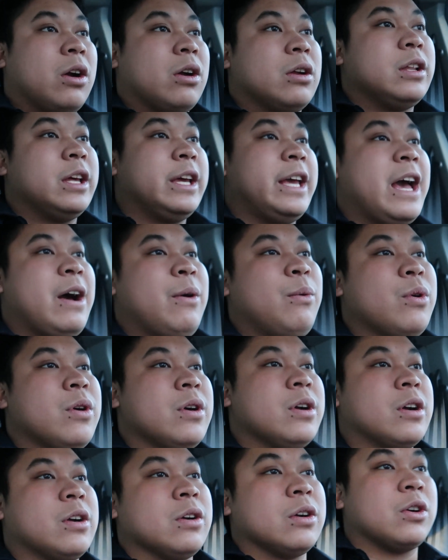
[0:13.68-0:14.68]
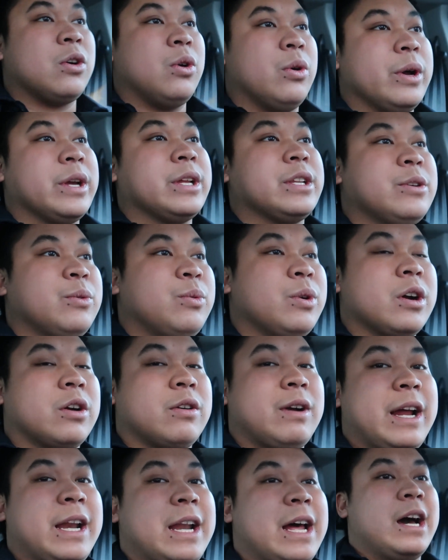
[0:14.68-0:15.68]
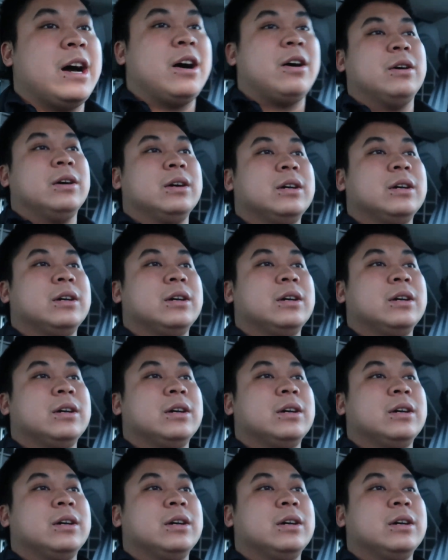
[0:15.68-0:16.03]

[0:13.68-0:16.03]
Currently at work or going to work right now.